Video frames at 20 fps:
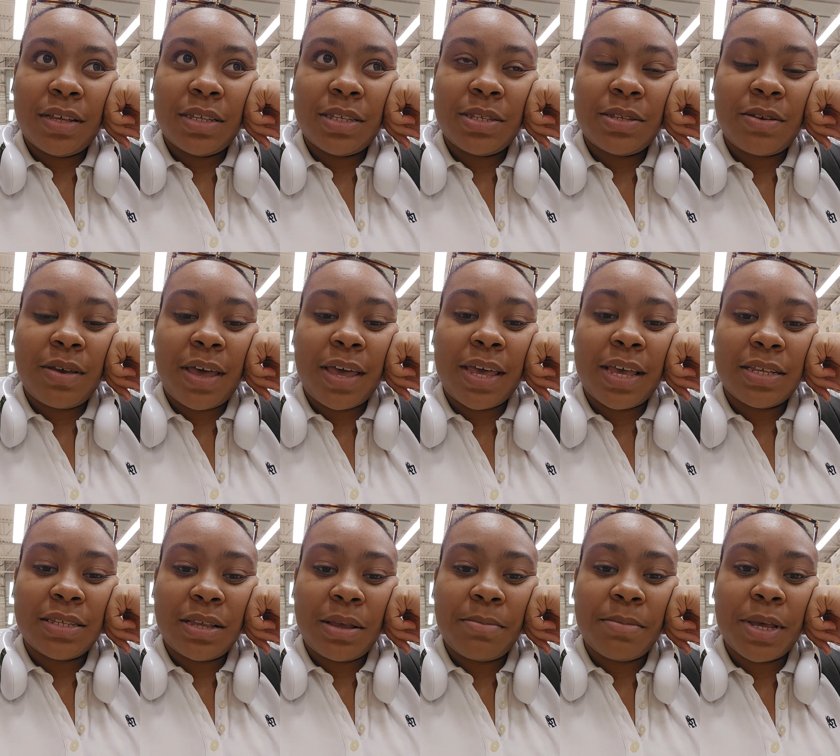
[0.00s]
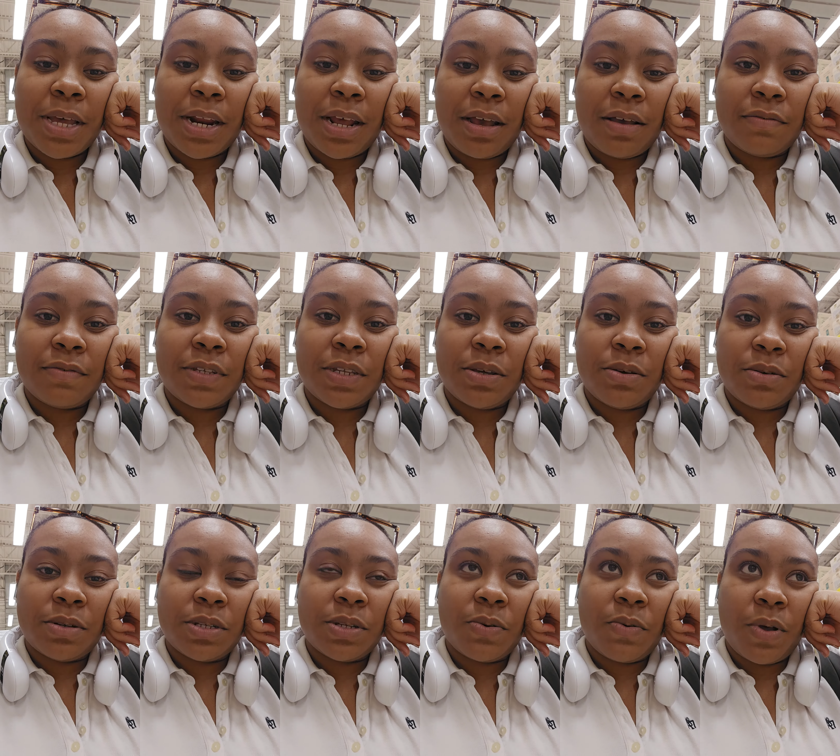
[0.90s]
So I guess I'm gonna have to
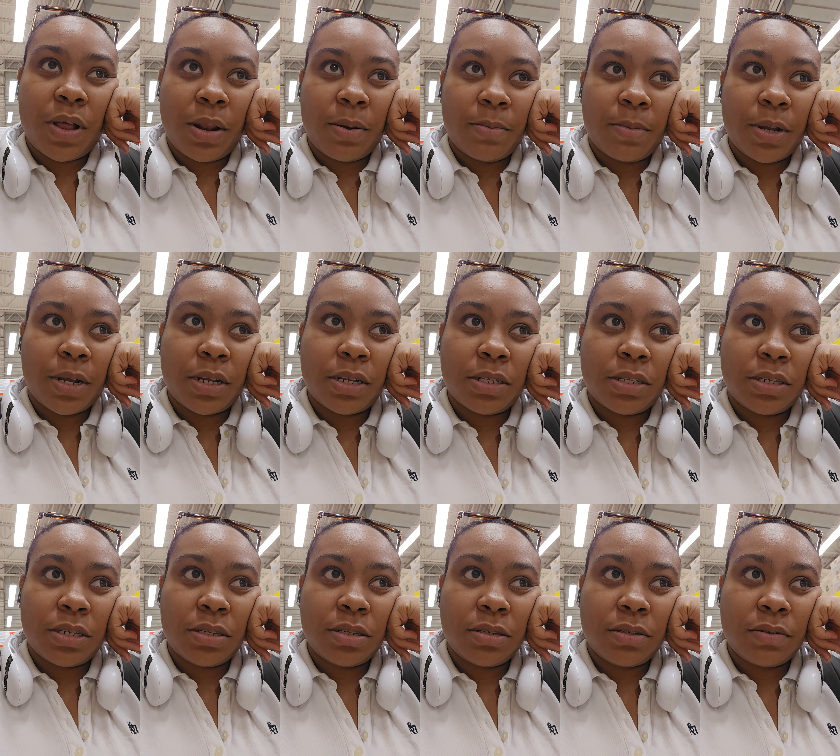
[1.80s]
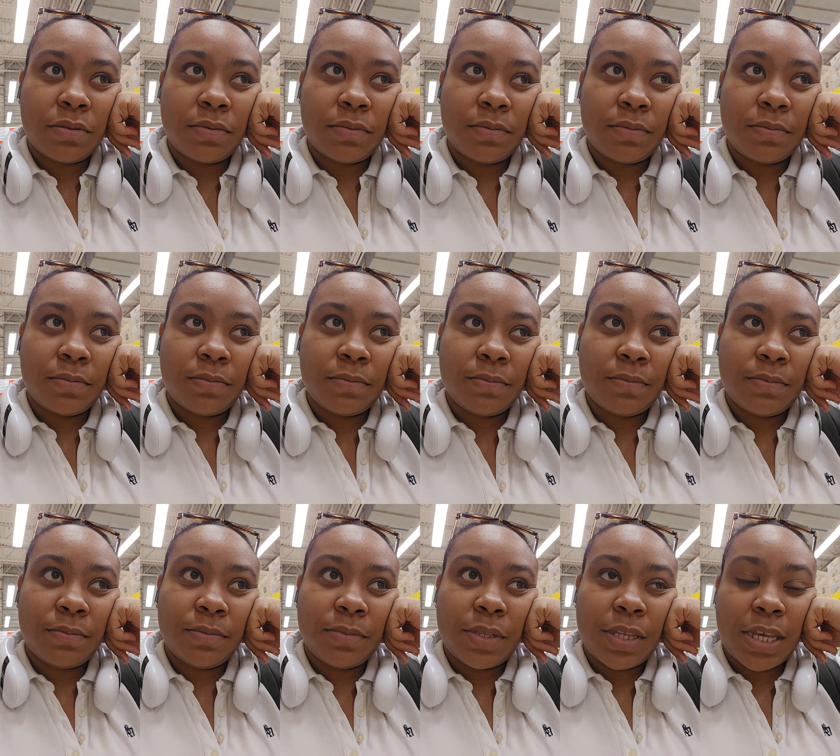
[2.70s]
go to Walmart
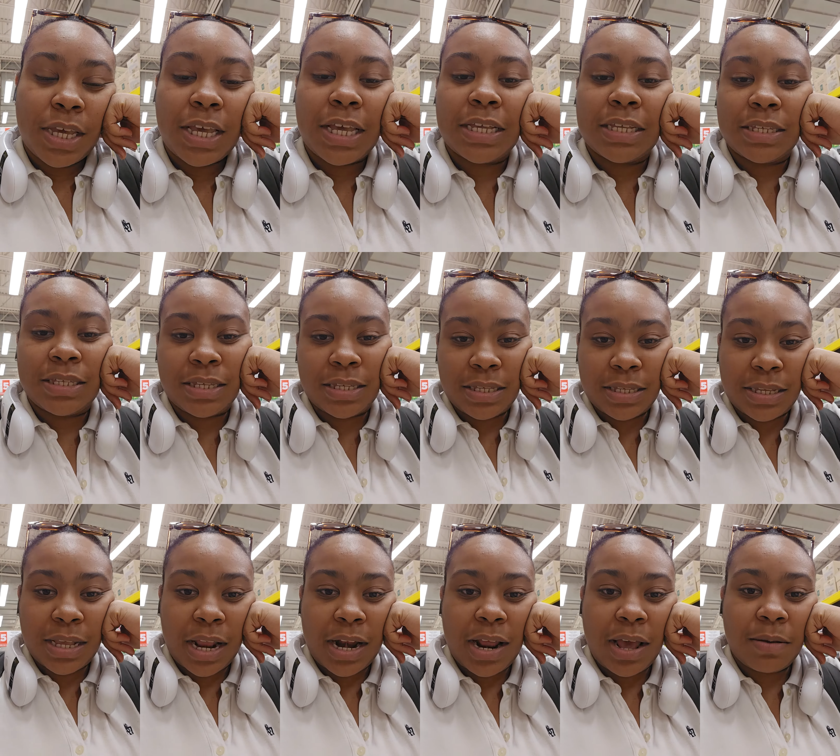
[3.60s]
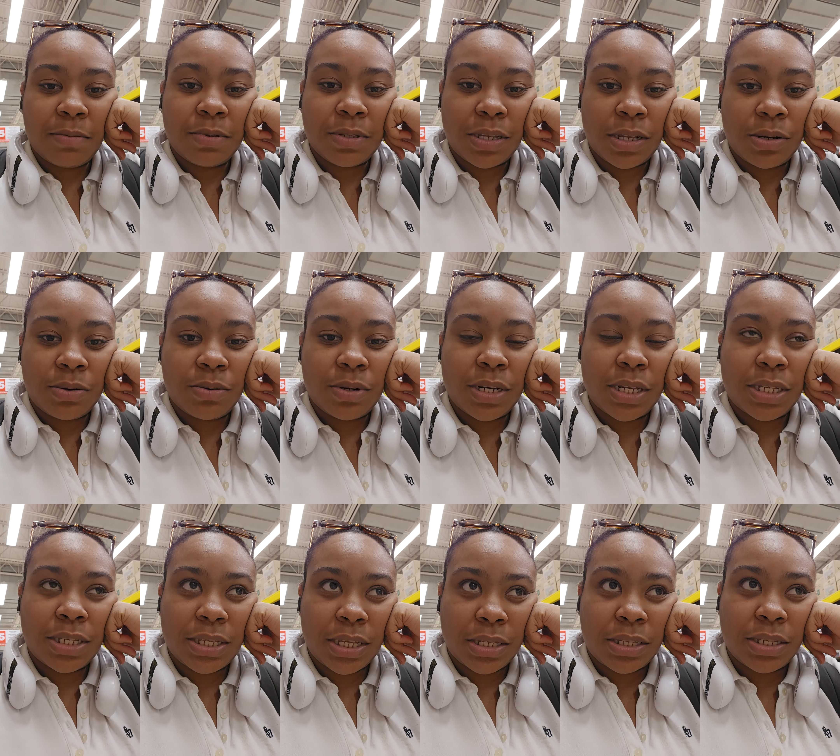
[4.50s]
because this is an absolute
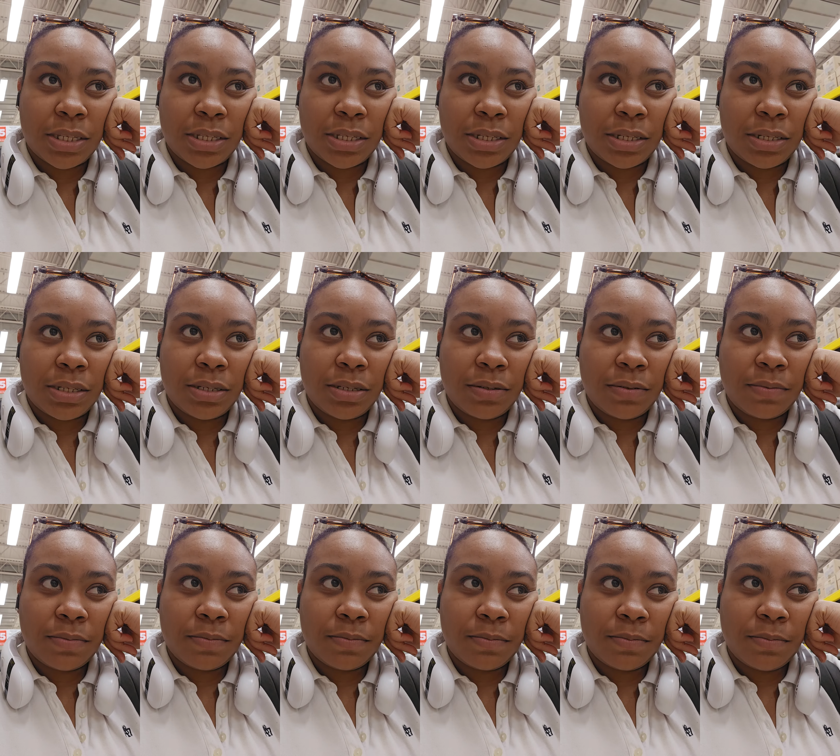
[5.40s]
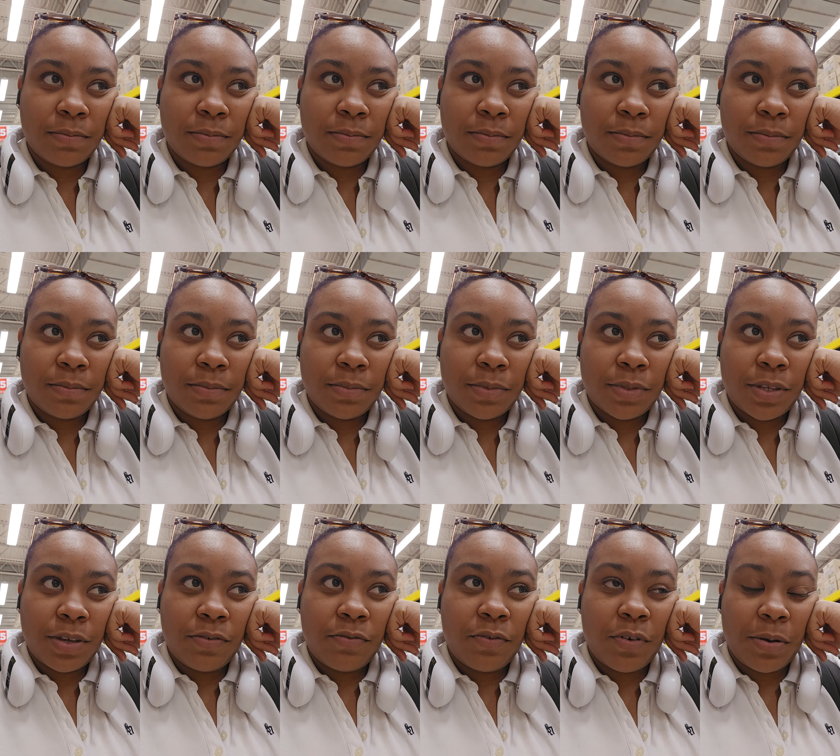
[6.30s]
necessity
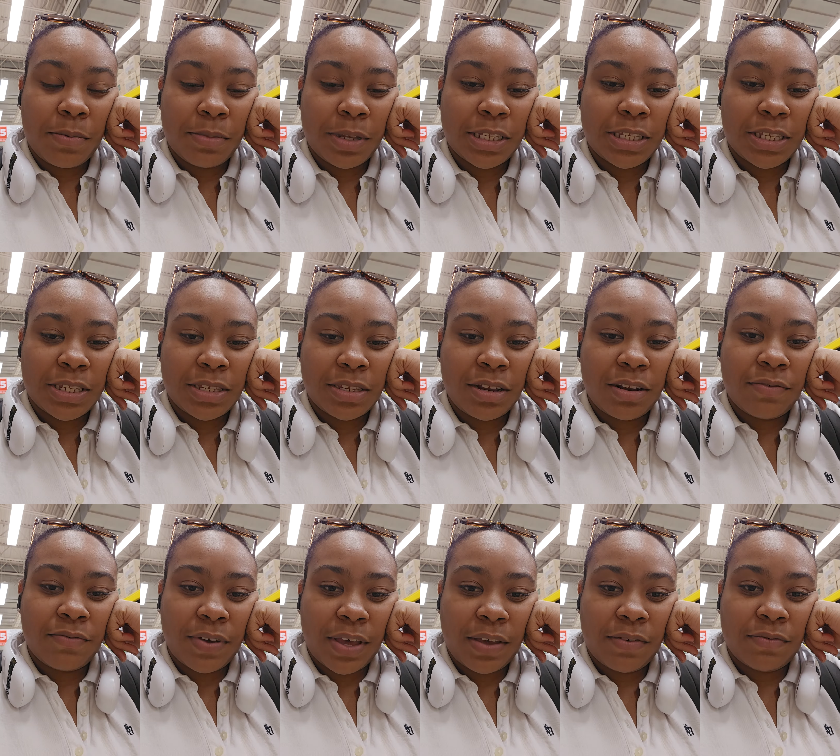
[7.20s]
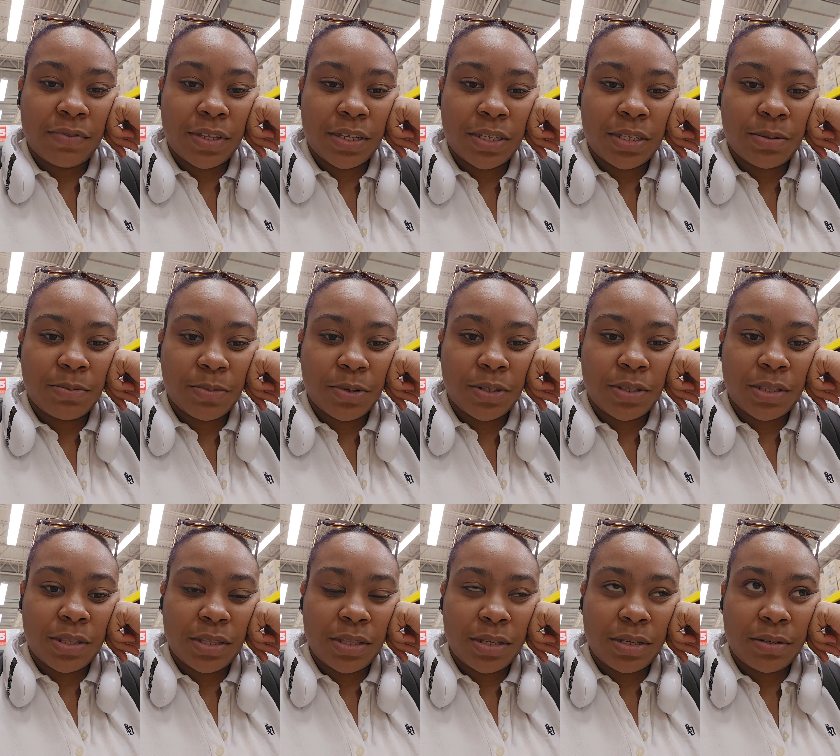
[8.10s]
for me to survive this
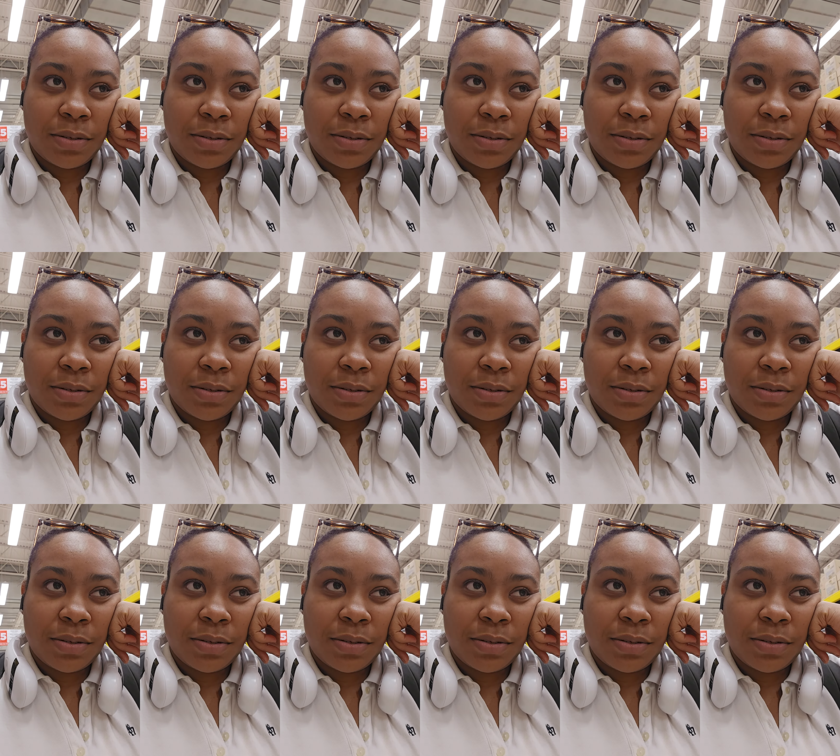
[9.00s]
month.